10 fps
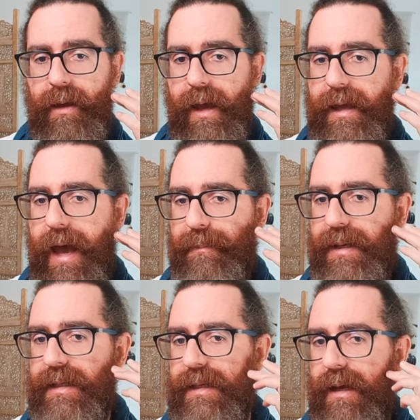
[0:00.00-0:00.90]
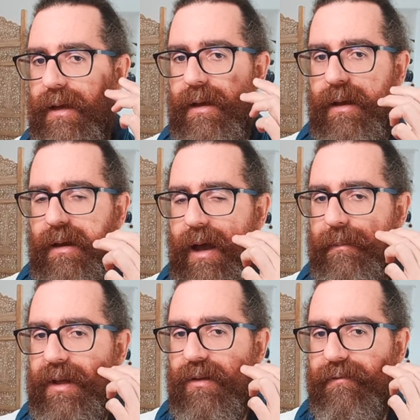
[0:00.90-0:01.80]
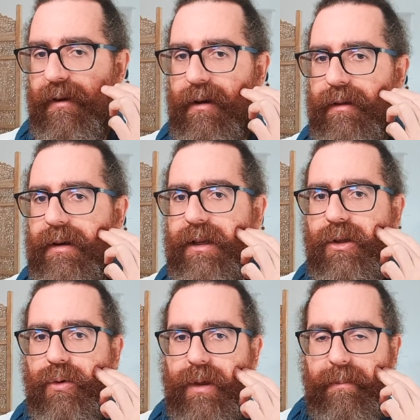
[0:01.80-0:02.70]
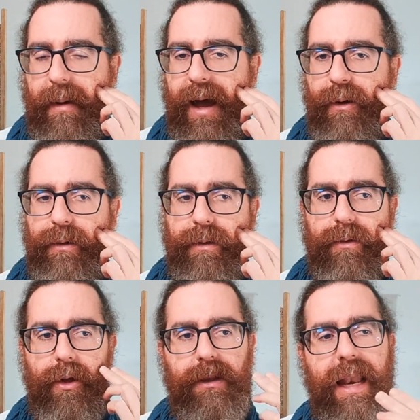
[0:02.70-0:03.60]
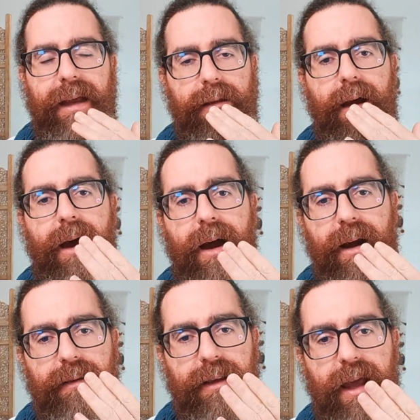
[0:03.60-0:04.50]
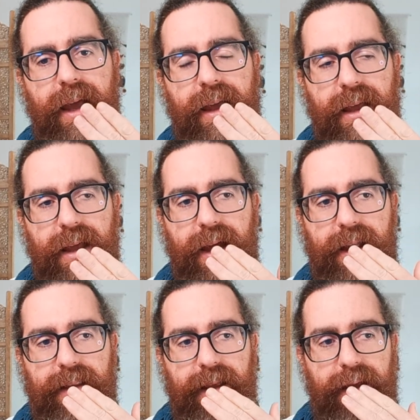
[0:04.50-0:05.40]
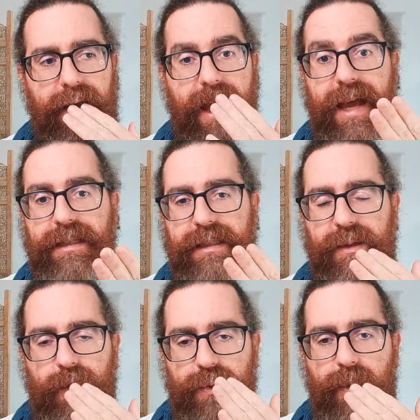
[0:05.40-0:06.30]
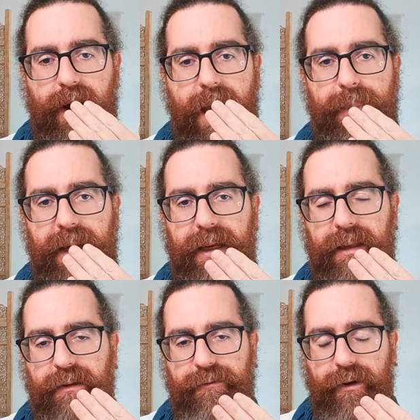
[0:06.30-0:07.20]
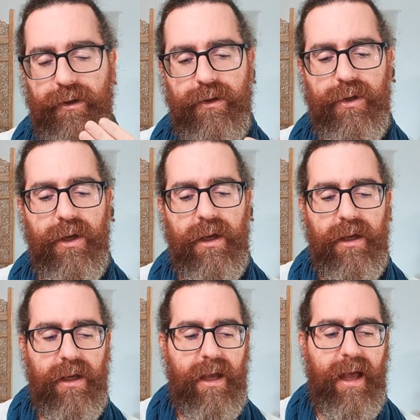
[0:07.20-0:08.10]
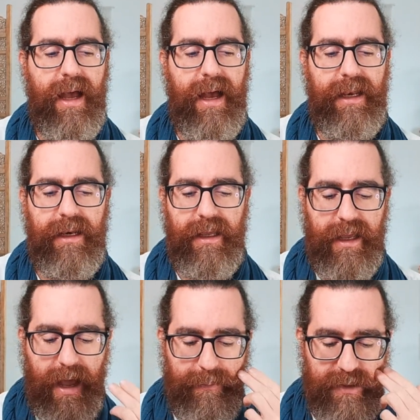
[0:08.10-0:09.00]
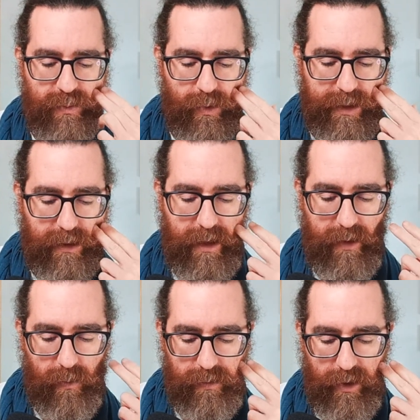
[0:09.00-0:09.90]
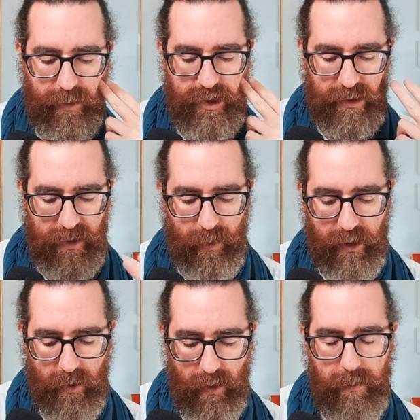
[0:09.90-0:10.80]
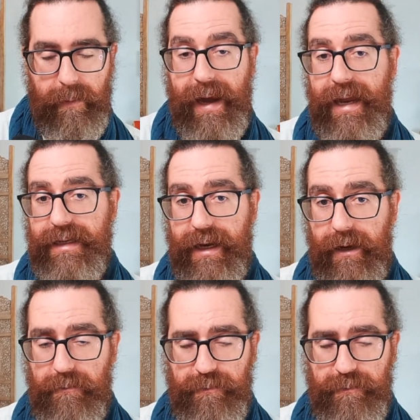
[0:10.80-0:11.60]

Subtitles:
Yeah, it happens a bit farther into the mouth, not like the R and the S, which were happening in the front. And it happens more in the region that we call palatal.